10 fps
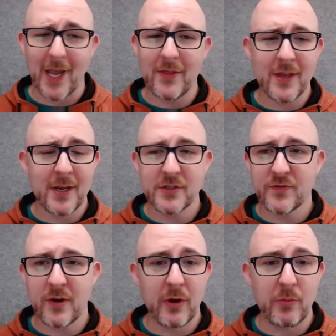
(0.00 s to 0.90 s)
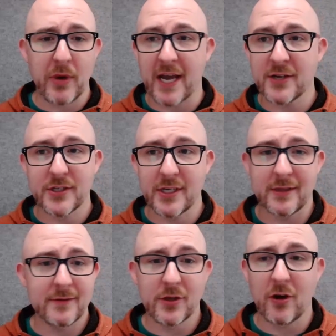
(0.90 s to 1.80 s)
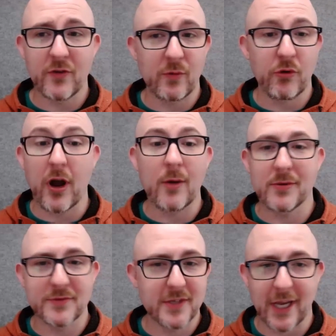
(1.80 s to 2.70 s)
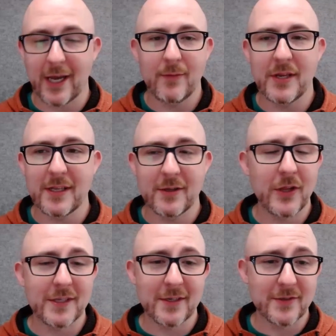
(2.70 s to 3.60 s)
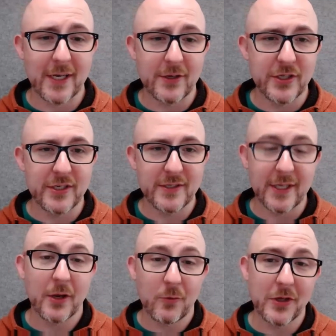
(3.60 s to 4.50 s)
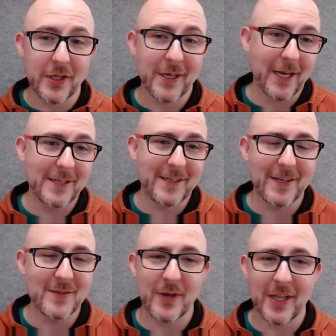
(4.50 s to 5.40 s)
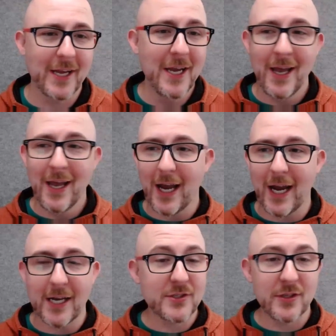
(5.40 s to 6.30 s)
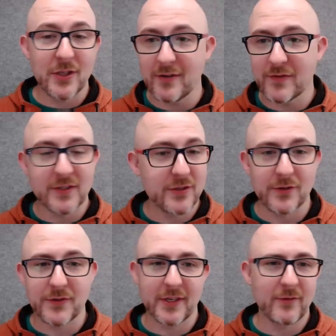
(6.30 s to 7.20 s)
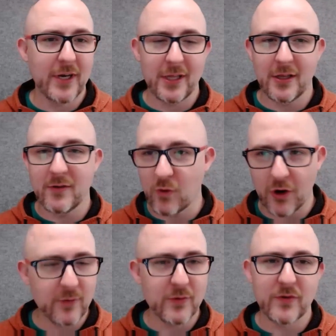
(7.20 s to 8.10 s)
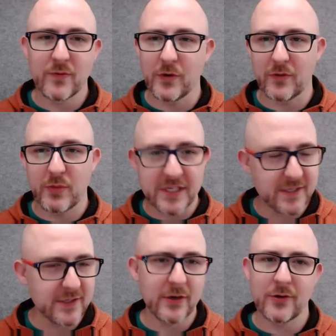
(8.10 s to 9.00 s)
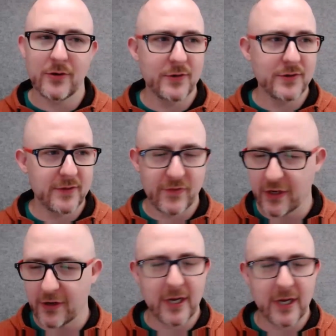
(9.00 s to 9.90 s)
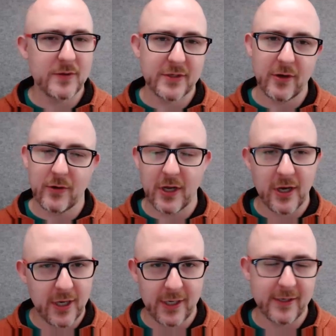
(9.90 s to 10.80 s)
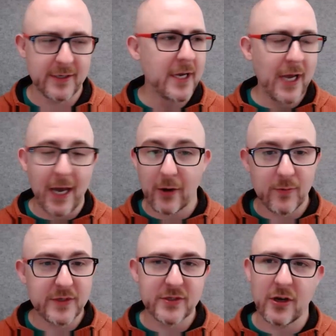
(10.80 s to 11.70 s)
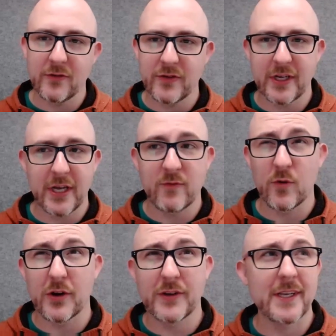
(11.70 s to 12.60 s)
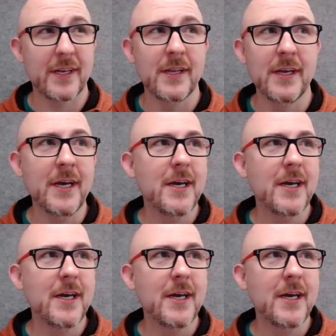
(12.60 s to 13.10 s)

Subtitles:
and then I just found my passion in solving problems. Like, I mean, I know that sounds kind of cheesy, like it really kind of does, but like I just love consulting, right? I love working with business owners and figuring out what's going on and how can we solve it. I've worked in